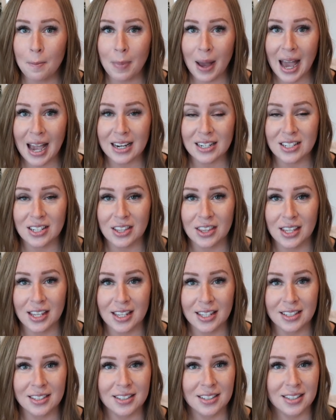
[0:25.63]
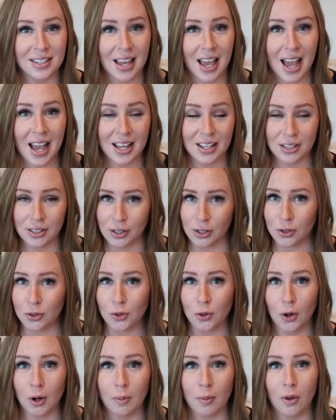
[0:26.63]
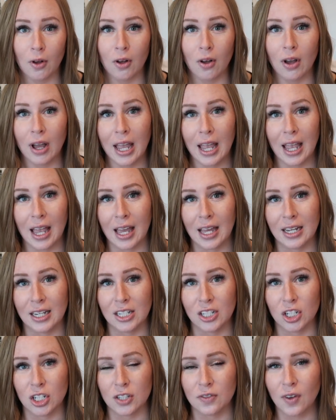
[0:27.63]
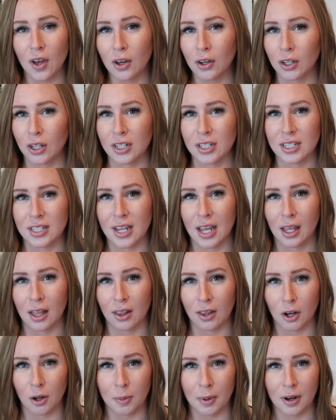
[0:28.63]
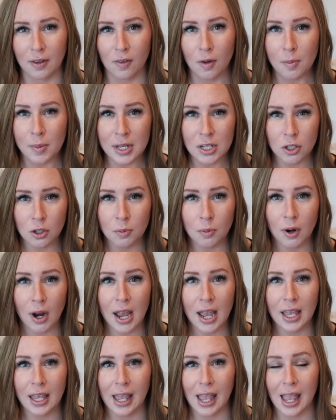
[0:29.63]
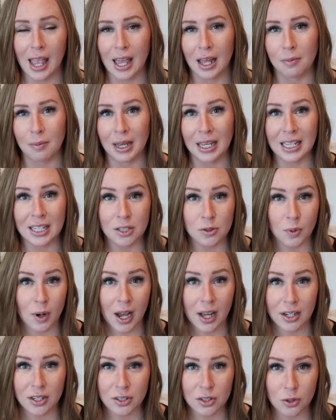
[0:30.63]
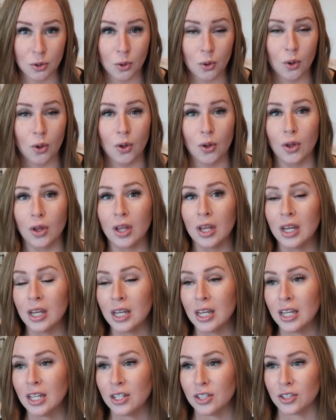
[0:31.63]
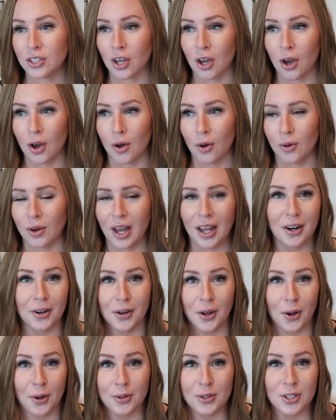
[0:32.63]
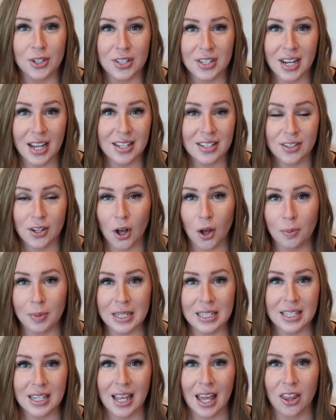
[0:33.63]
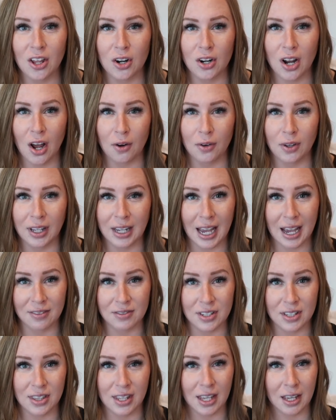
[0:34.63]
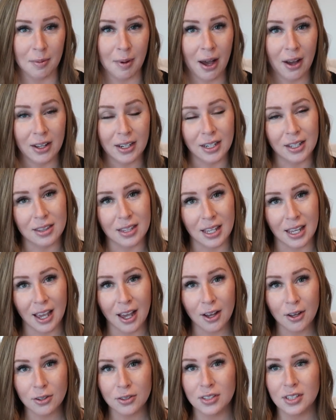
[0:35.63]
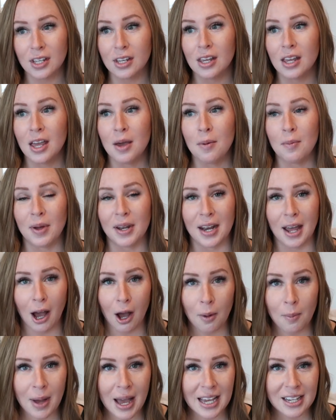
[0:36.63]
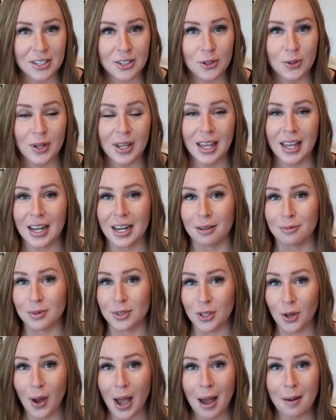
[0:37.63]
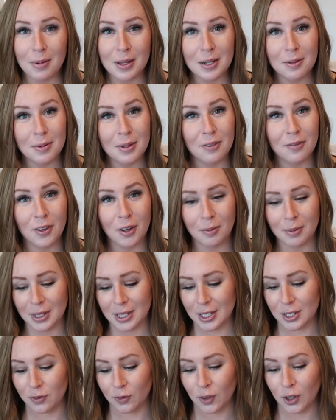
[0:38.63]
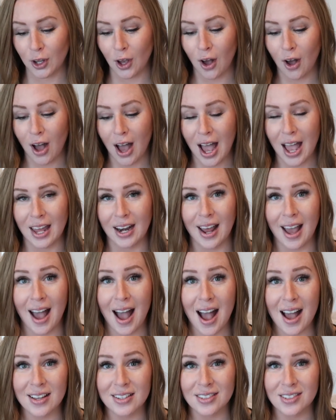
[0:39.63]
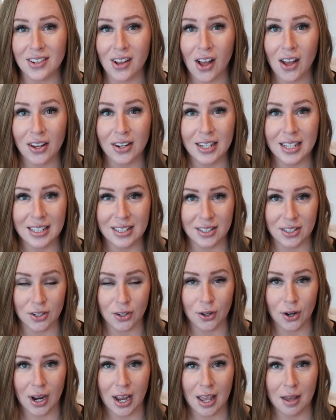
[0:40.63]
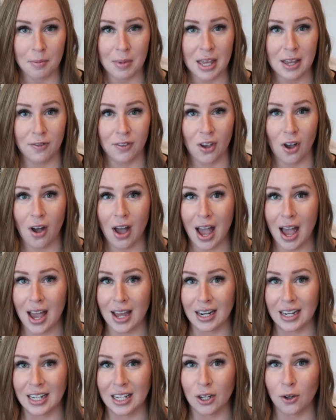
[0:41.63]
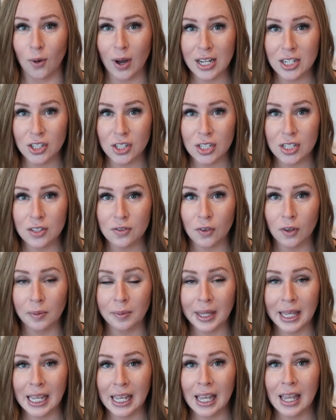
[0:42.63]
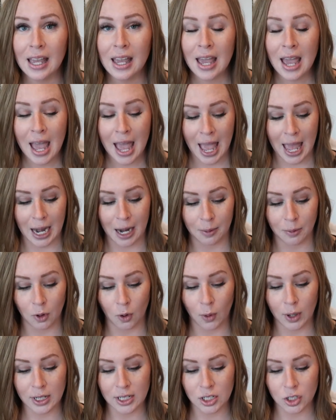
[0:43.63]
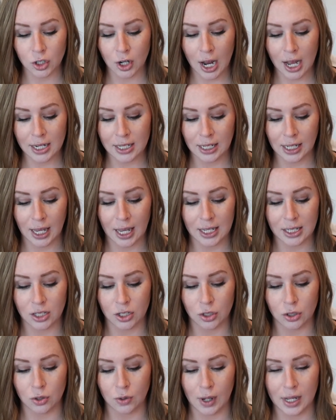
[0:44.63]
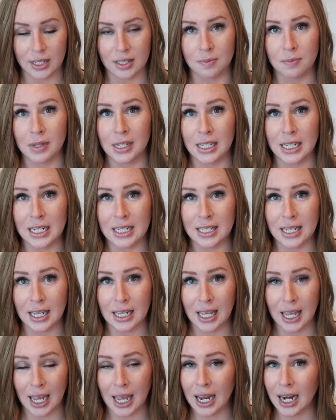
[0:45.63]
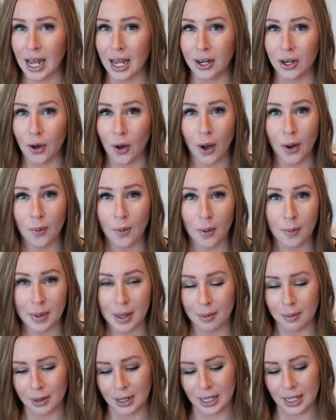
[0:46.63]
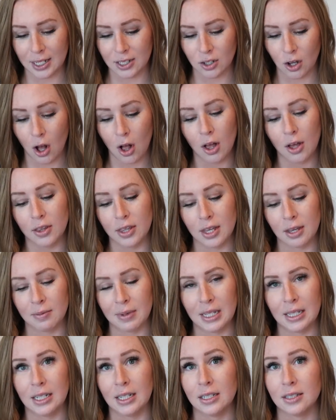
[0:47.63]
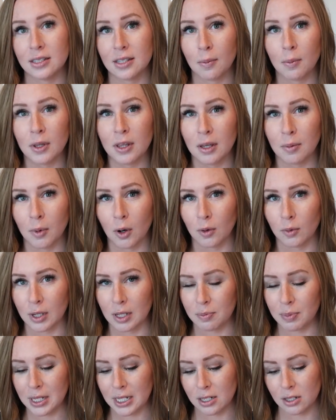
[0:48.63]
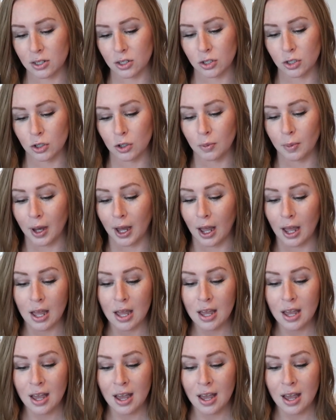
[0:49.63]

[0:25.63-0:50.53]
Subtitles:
back to things as normal, and it just felt good to take a little bit of a mental break, and my kids were out of school, so I don't know, it was just nice to all be together and not really have to think about anything else. But now I'm back to it, and I'm so happy to be filming this for y'all. I had asked on Instagram if y'all had any questions for me, and I'm going to try to get to as many as I can. I know I won't be able to get to all of them, and then some of them are repeats too, but